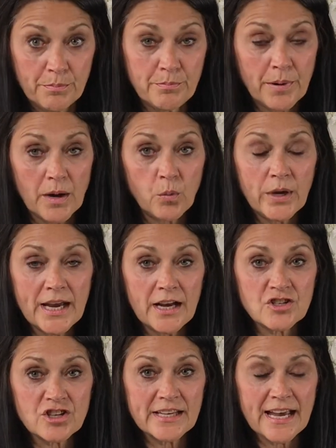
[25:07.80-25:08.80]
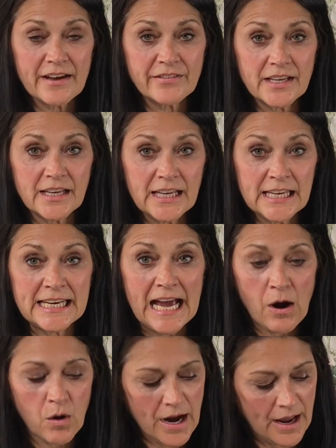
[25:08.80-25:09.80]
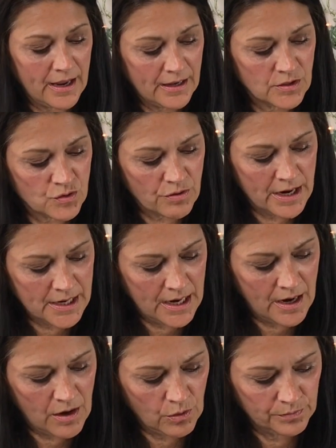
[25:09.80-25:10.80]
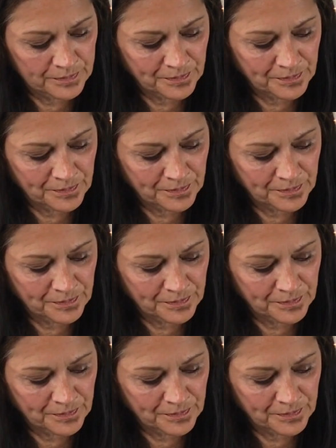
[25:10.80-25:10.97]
but we actually have it in our hands right now.